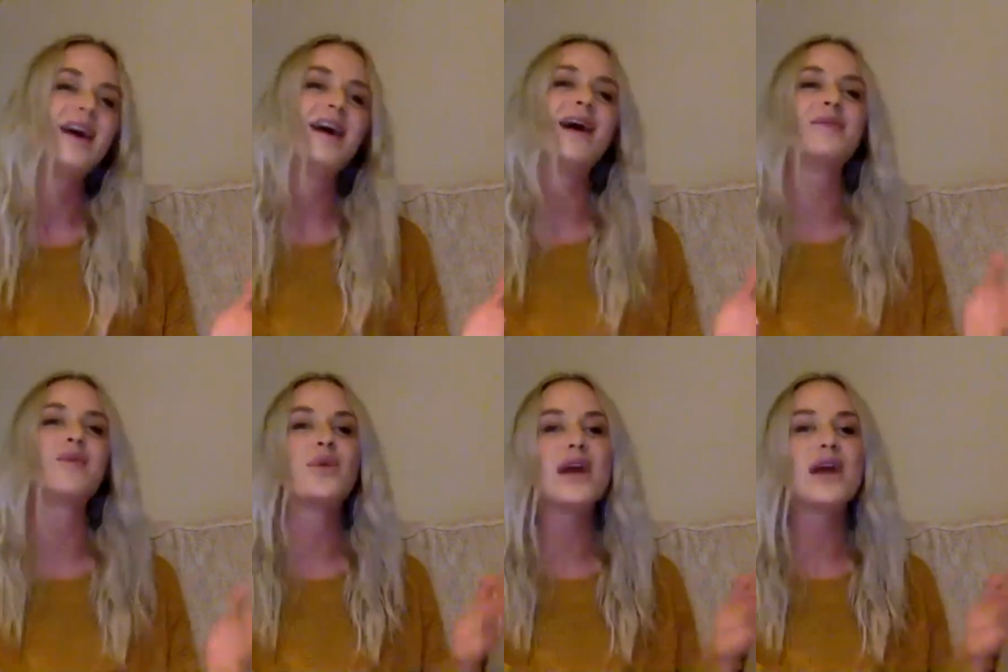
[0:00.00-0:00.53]

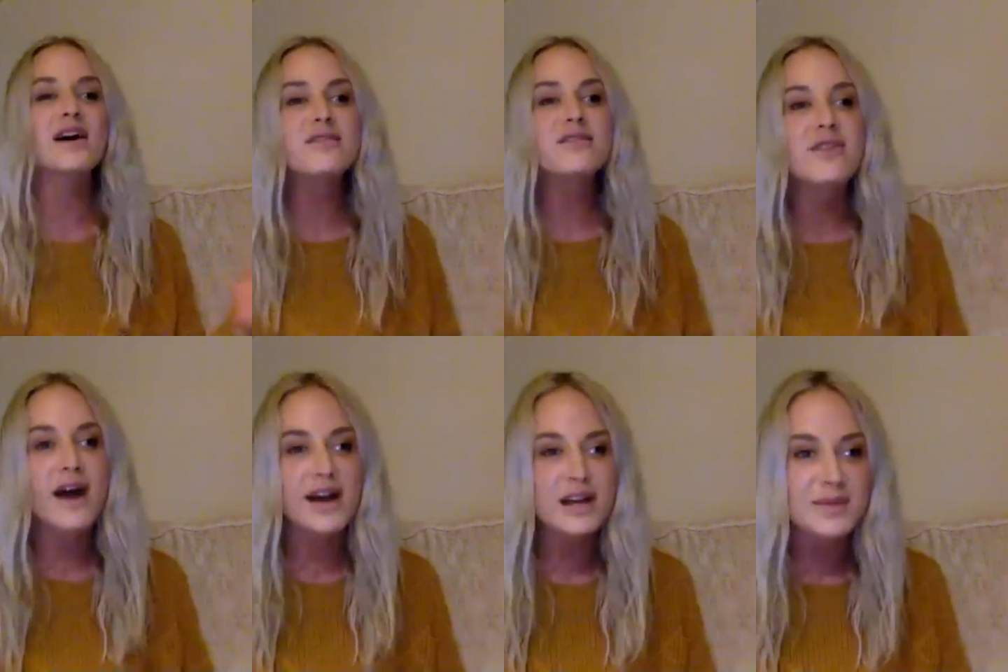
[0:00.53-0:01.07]
um, we have
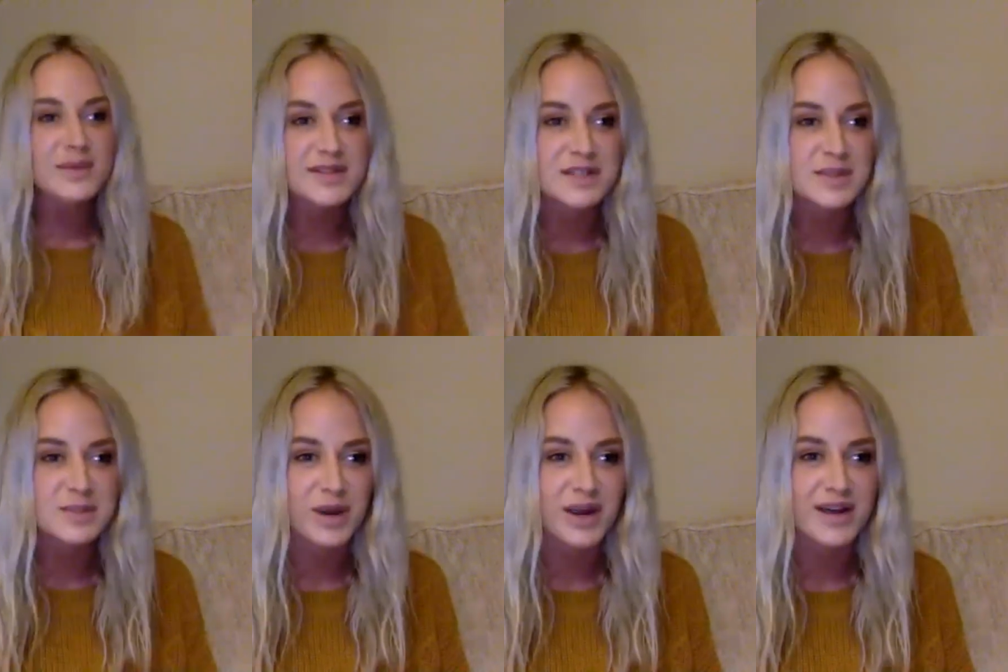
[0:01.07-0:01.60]
vitamin
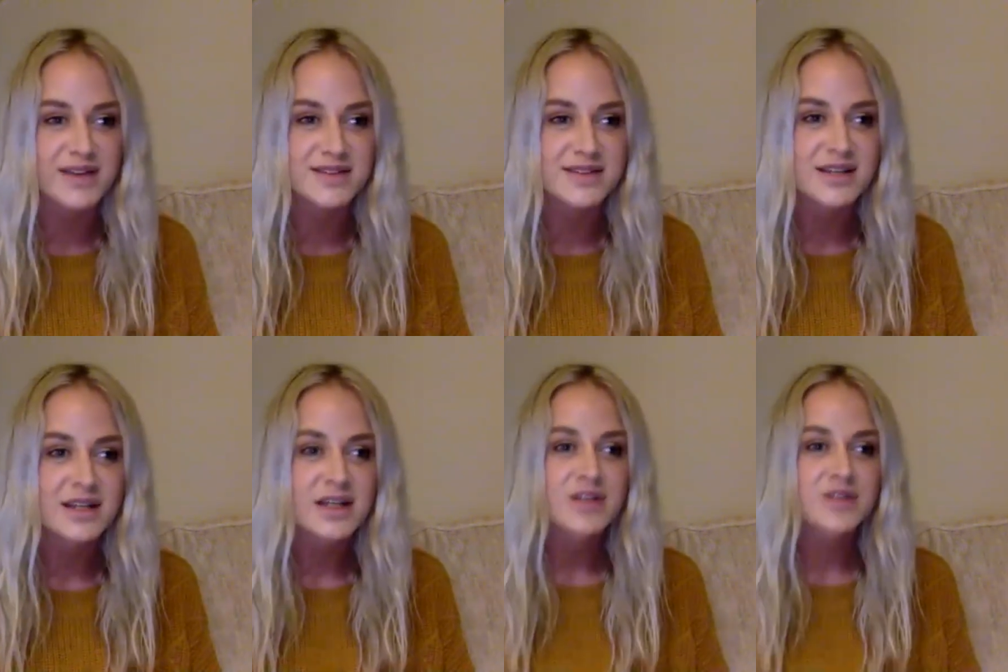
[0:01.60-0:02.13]
sprays
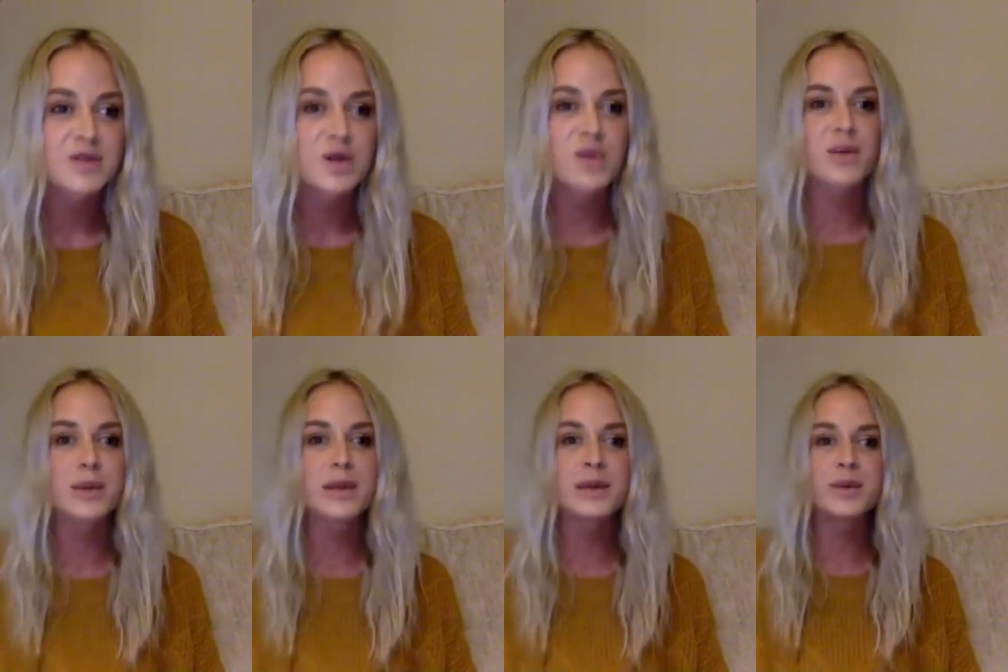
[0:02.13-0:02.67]
so
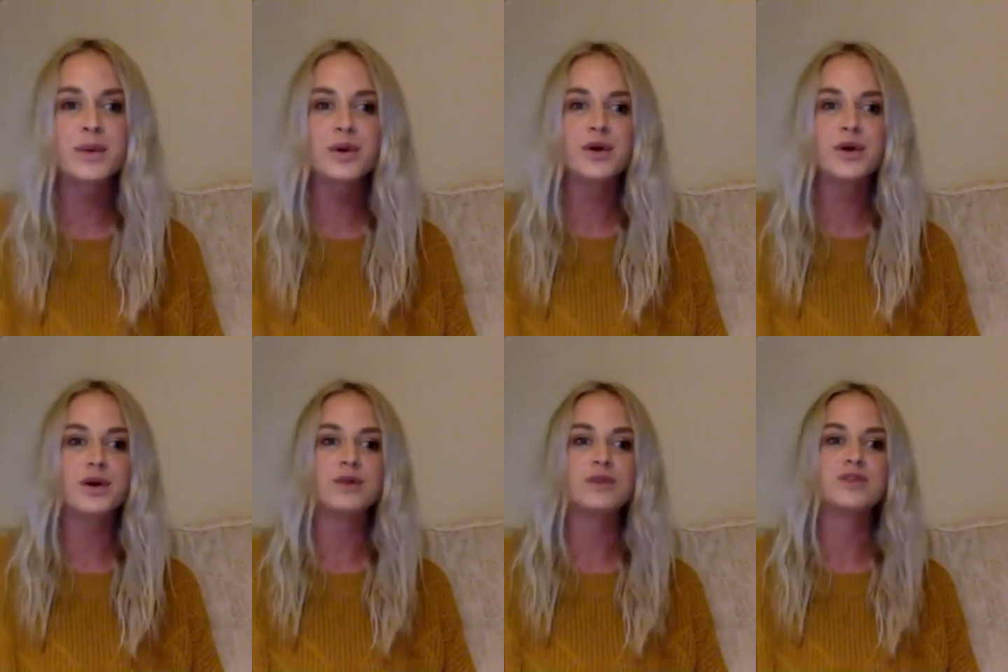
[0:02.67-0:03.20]
for people
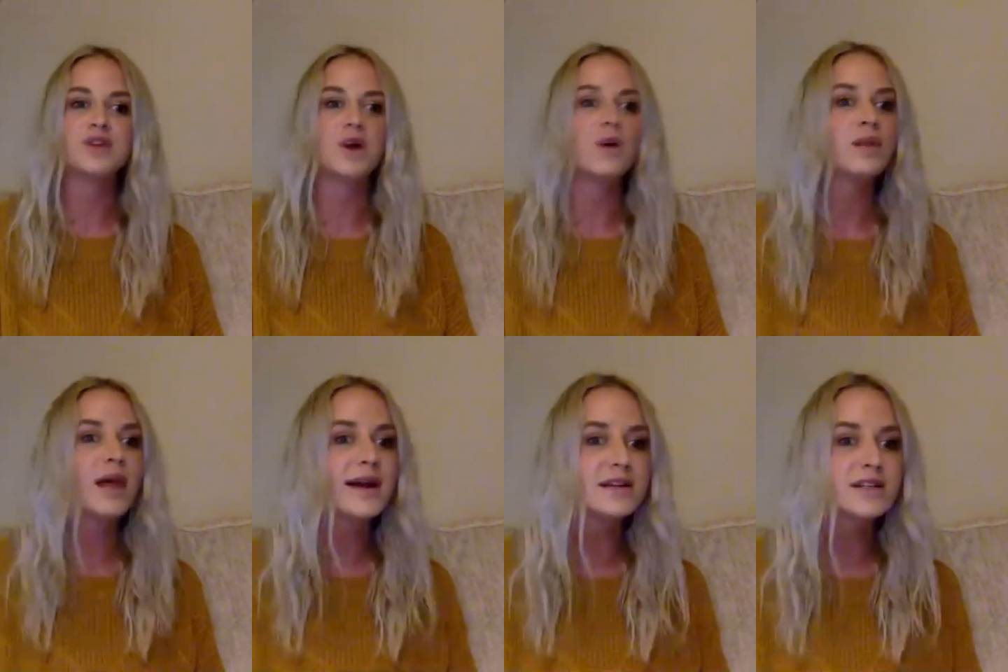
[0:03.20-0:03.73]
who
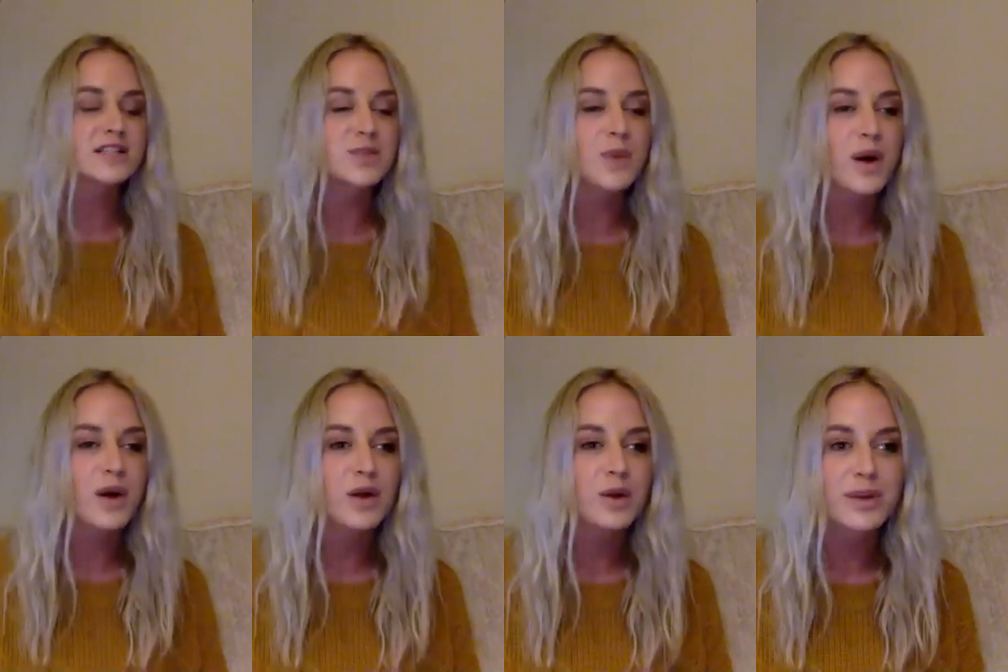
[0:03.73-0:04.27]
don't like to
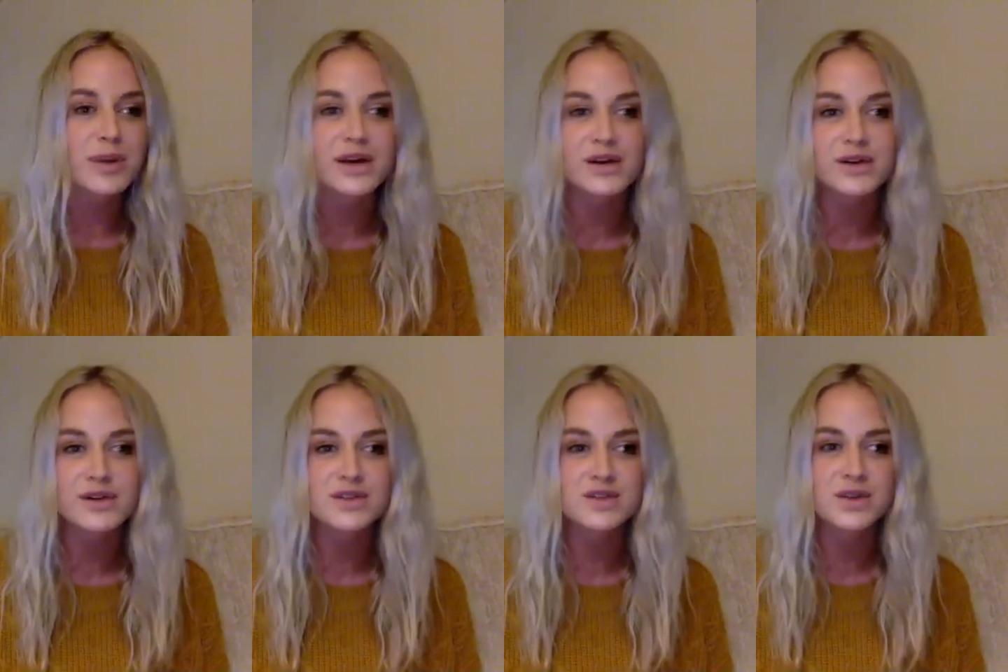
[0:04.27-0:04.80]
swallow
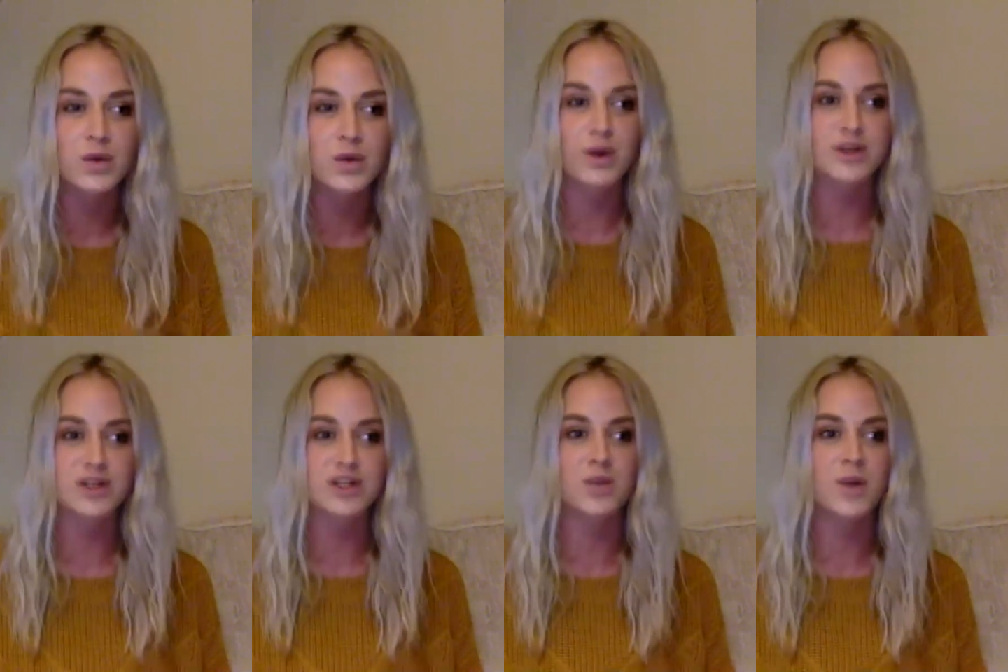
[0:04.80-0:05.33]
pills
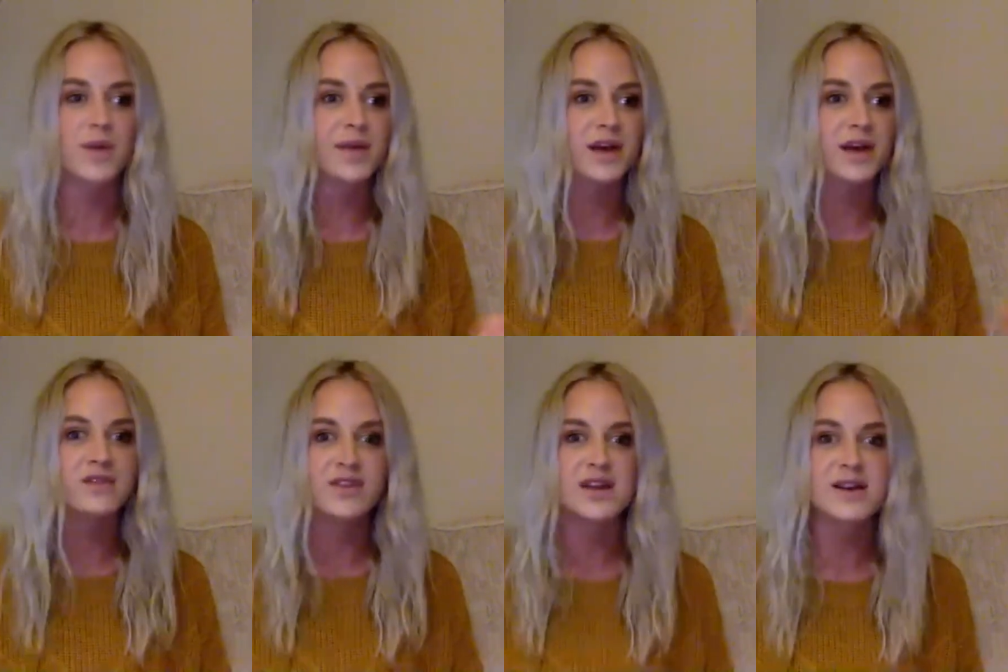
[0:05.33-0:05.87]
or just want the
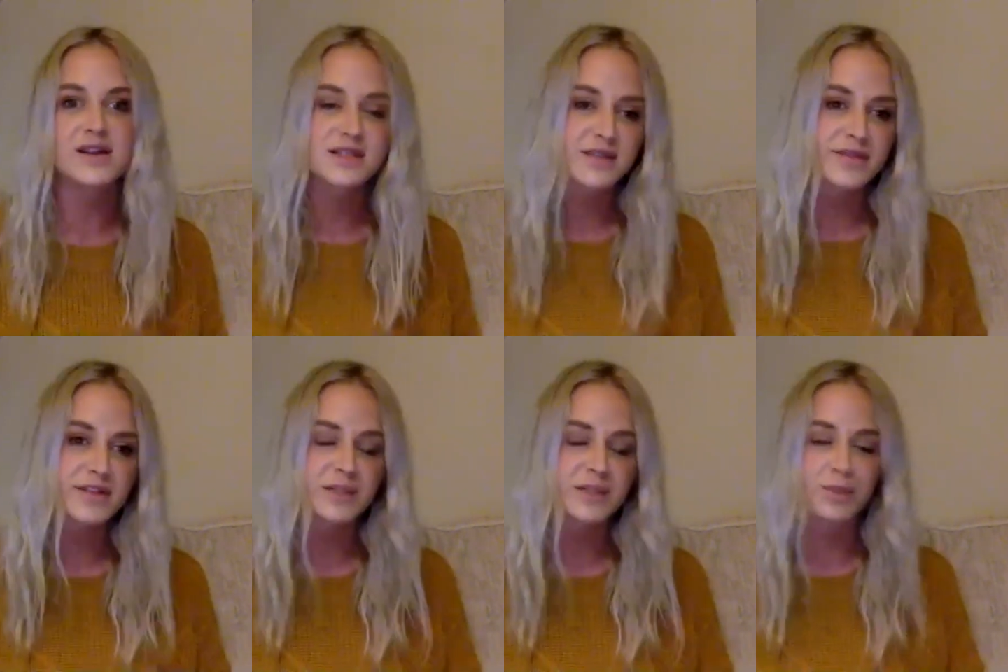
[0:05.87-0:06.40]
convenience
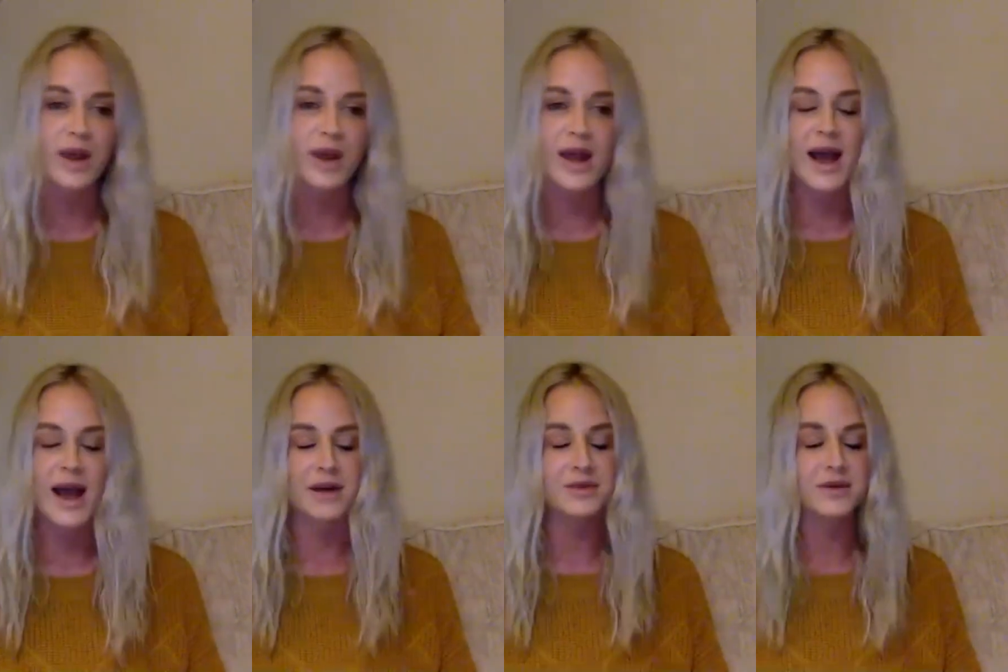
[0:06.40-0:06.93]
of a spray
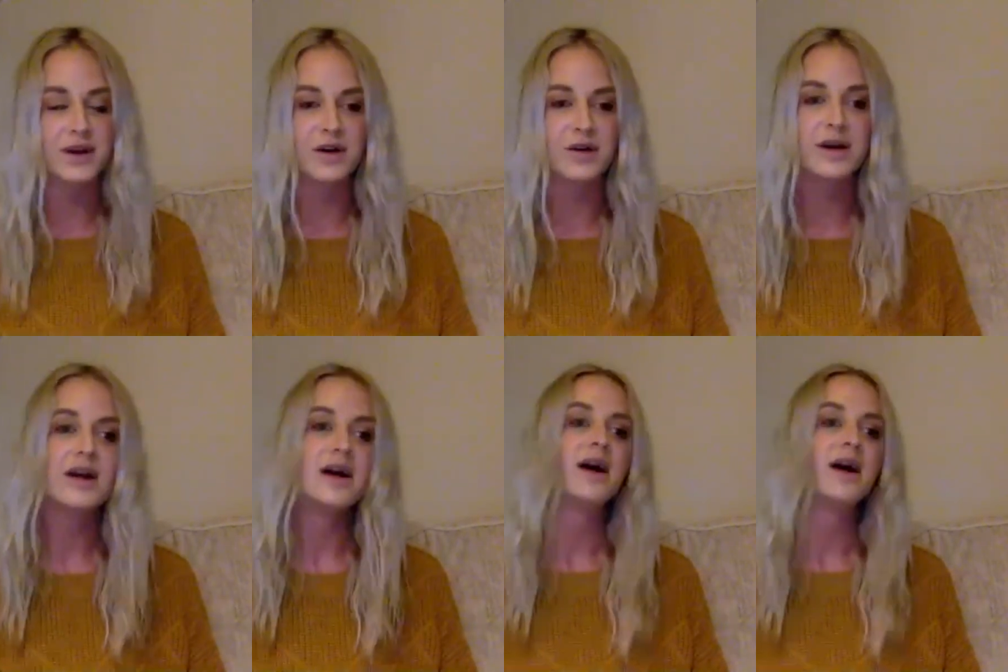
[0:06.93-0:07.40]
i don't know